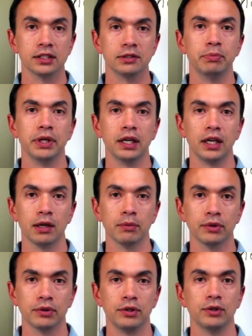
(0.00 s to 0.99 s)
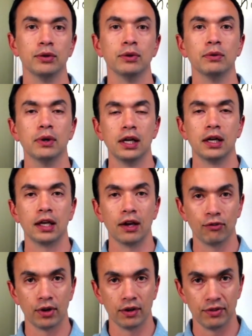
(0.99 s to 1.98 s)
being able to get
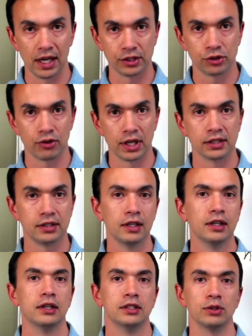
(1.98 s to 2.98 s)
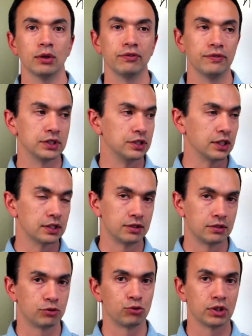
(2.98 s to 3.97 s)
rid of that stress. So if it's just
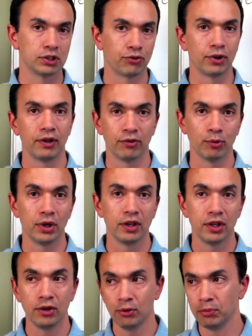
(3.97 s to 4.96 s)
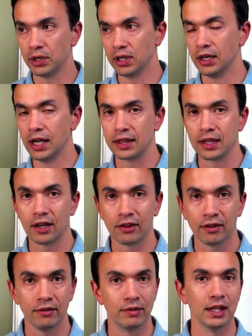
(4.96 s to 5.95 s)
stress-free for one of you, but not the
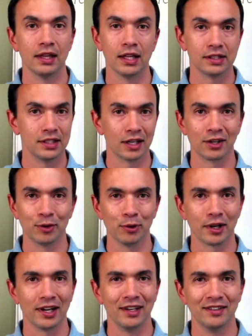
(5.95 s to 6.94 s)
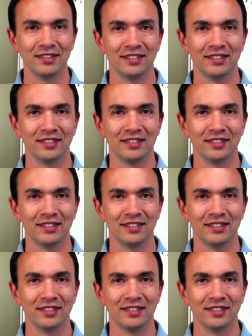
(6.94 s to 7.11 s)
other, then that's not gonna work out.